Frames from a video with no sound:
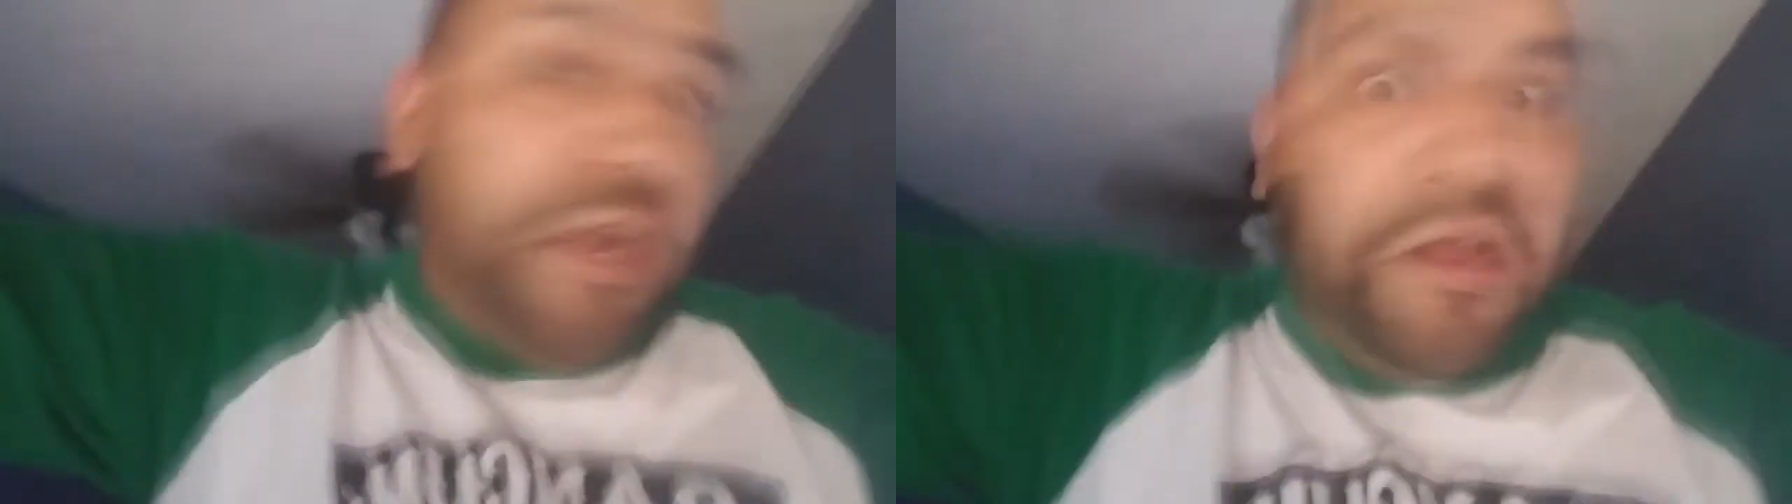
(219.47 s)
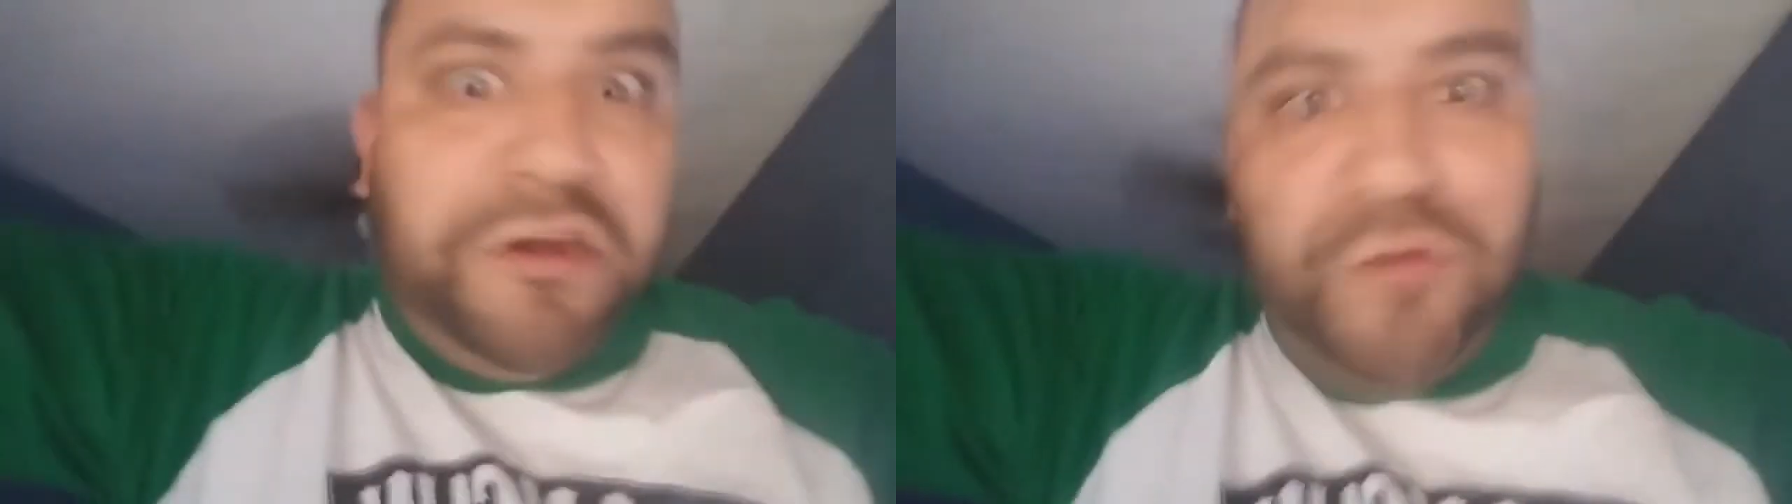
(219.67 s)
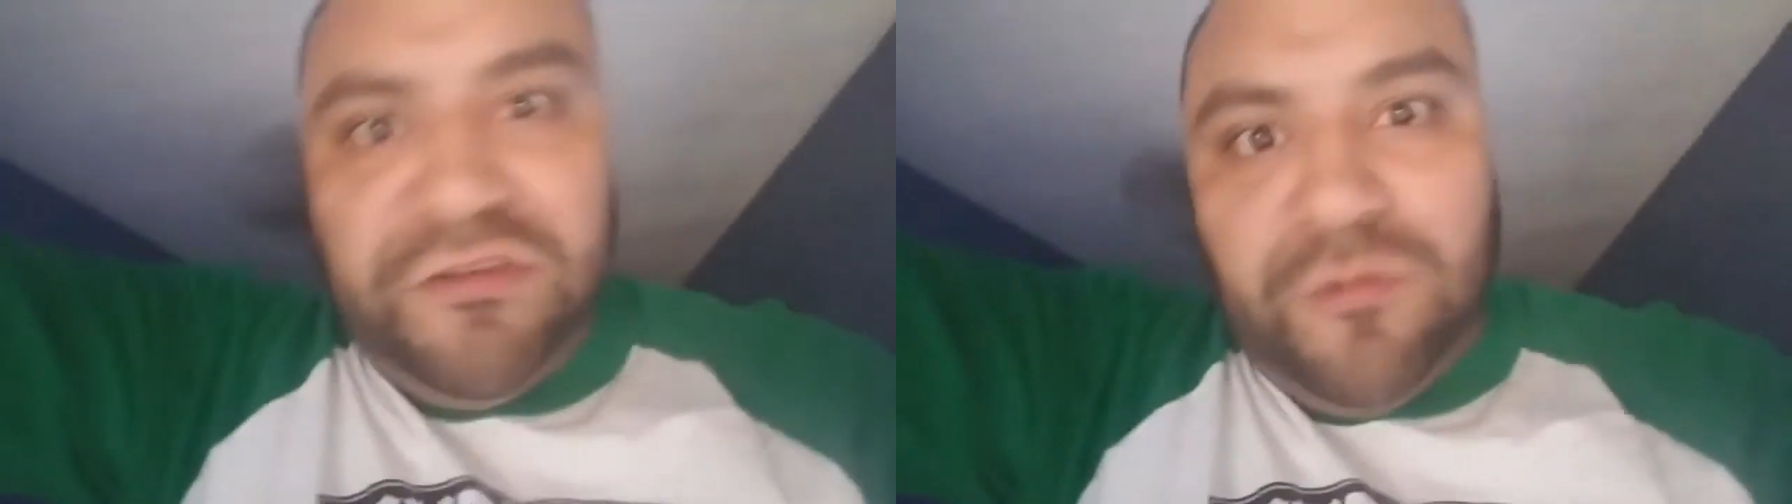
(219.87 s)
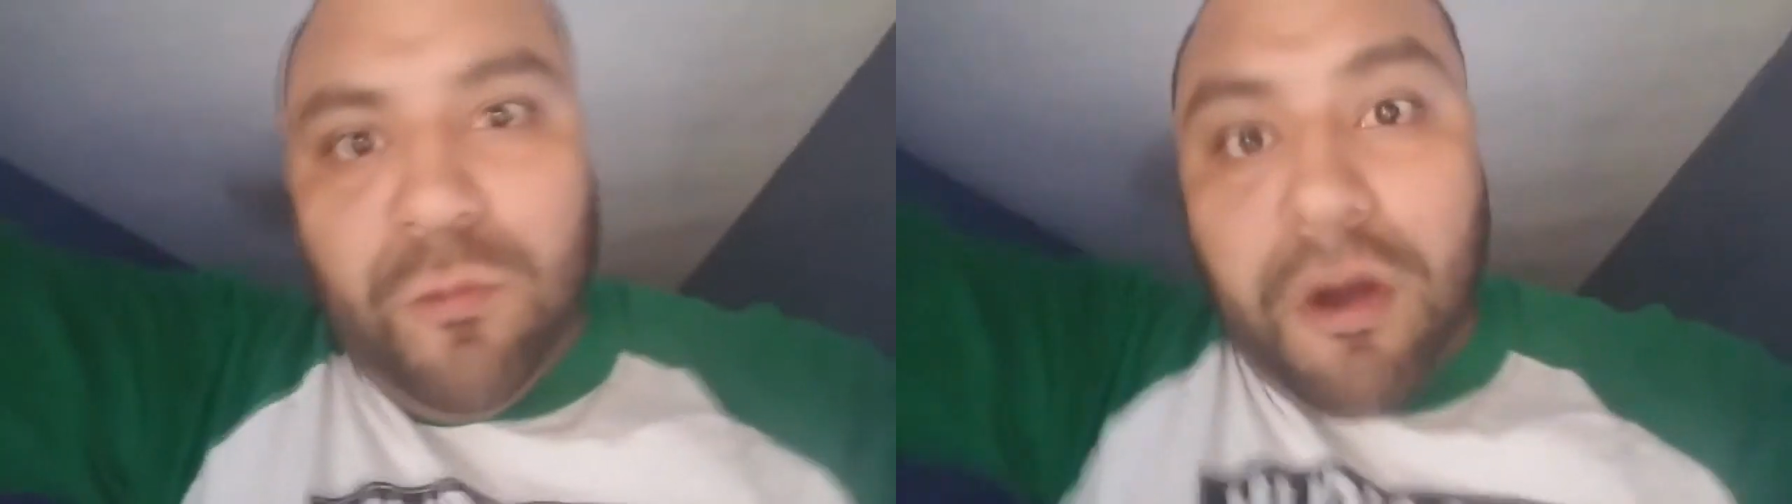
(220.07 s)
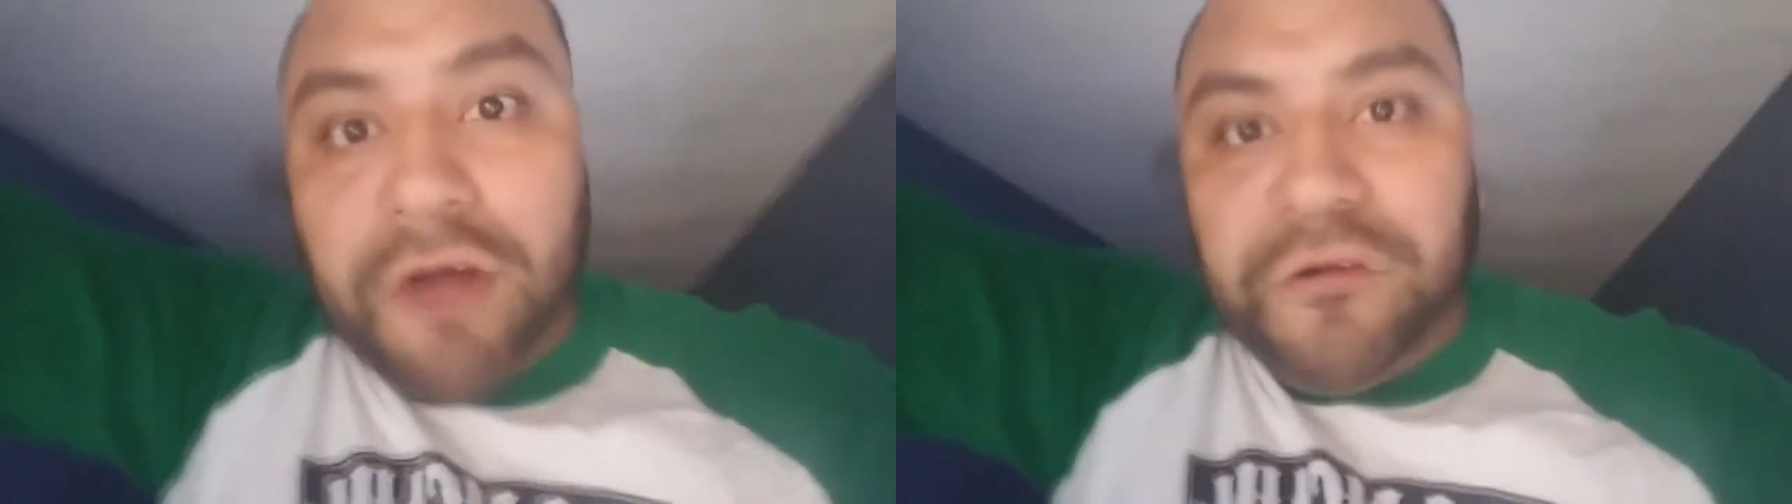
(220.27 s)
I gotta drink
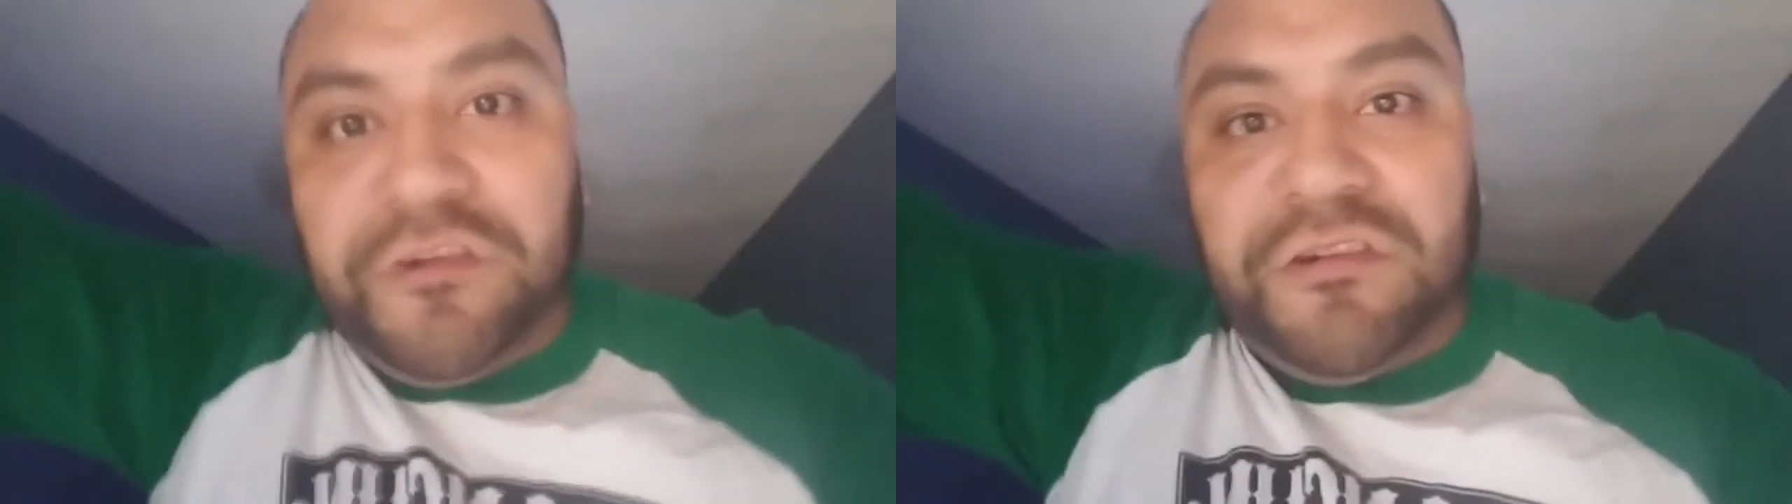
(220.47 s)
some water